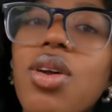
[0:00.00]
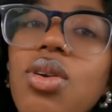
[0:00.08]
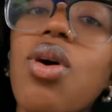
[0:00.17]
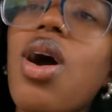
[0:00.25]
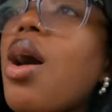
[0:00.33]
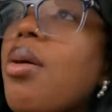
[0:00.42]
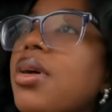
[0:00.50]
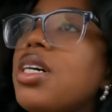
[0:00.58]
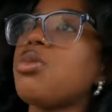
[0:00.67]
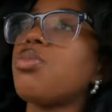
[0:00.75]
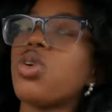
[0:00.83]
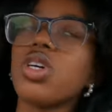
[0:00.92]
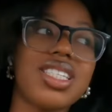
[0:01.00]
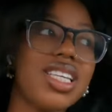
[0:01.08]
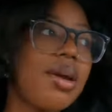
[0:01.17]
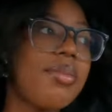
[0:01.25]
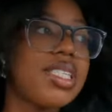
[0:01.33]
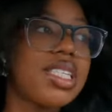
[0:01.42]
I don't know how much more
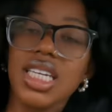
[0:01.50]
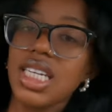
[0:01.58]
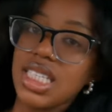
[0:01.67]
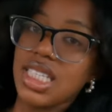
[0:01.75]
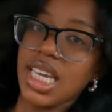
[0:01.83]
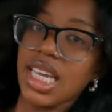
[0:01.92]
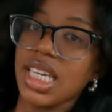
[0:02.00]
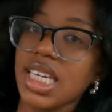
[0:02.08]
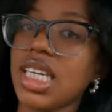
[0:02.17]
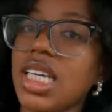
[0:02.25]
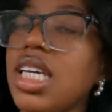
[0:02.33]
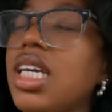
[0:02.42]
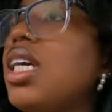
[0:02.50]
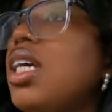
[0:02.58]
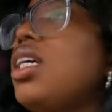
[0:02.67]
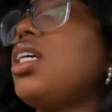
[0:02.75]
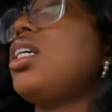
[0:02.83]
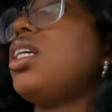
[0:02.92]
time it's gonna take
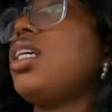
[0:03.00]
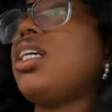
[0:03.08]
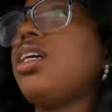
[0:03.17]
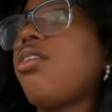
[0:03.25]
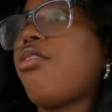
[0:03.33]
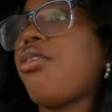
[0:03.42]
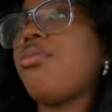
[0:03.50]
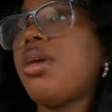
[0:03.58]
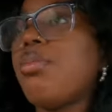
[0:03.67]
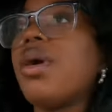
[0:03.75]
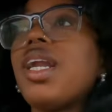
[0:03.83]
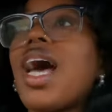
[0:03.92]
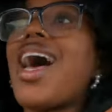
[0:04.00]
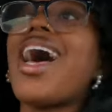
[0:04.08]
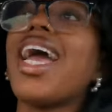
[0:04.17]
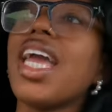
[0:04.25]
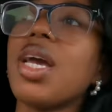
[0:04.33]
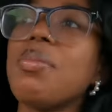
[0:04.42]
for me, but
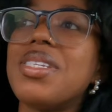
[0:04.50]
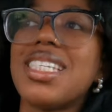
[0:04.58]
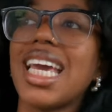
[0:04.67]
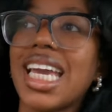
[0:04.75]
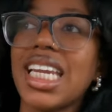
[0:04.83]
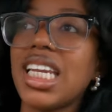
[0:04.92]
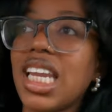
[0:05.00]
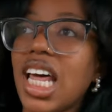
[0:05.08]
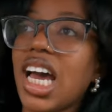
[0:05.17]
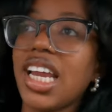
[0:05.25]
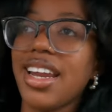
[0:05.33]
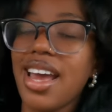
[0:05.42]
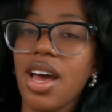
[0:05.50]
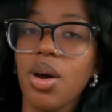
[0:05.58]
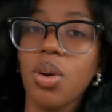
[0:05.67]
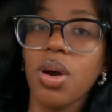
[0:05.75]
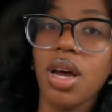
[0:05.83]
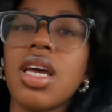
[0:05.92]
I am second in line
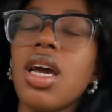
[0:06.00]
now.